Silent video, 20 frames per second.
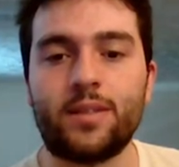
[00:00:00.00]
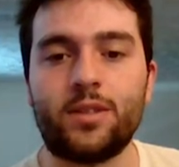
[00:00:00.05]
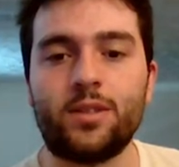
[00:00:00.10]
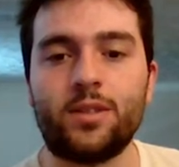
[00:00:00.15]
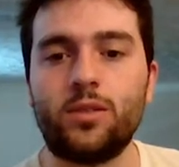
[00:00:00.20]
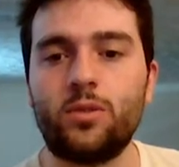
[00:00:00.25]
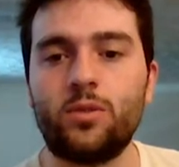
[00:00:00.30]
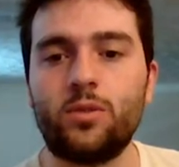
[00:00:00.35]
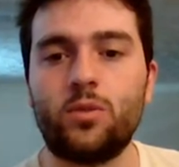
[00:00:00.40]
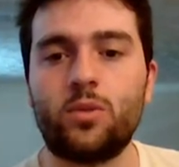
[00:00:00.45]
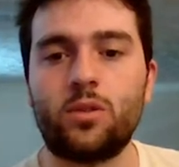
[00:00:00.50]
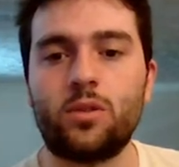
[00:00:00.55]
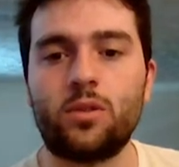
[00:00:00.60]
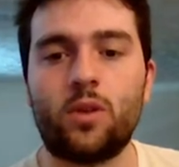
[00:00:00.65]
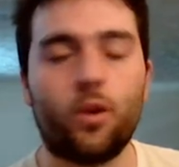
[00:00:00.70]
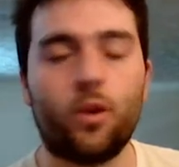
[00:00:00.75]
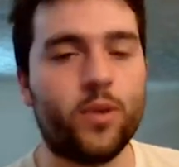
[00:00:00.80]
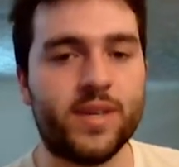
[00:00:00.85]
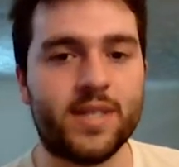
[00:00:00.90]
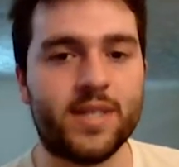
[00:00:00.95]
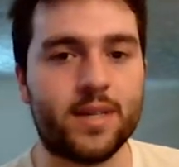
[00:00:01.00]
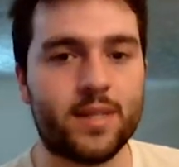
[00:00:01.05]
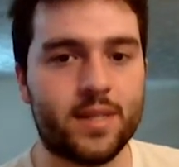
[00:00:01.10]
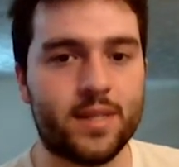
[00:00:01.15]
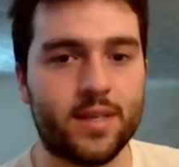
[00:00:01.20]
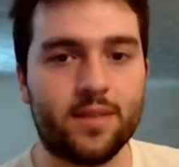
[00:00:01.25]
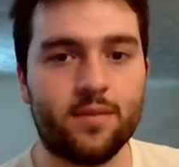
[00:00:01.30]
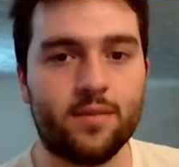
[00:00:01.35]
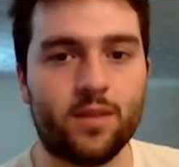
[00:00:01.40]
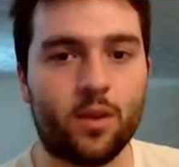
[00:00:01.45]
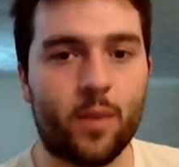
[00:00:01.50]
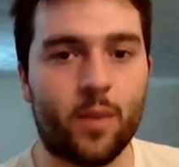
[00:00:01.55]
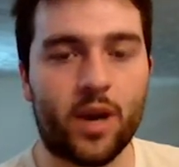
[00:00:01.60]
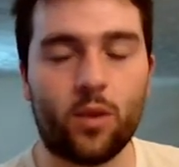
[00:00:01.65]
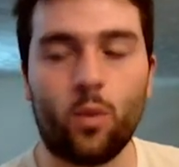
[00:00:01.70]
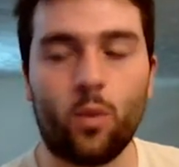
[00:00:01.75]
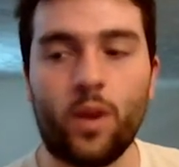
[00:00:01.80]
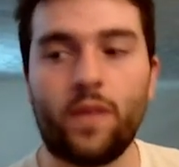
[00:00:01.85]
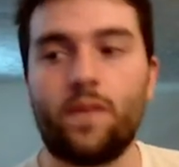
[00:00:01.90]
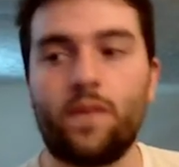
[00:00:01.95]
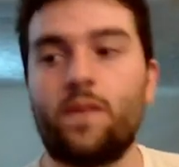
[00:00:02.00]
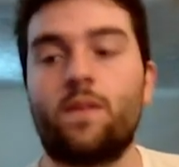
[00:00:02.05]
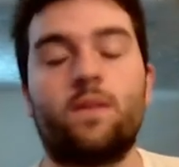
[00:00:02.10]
you will always succeed, no matter what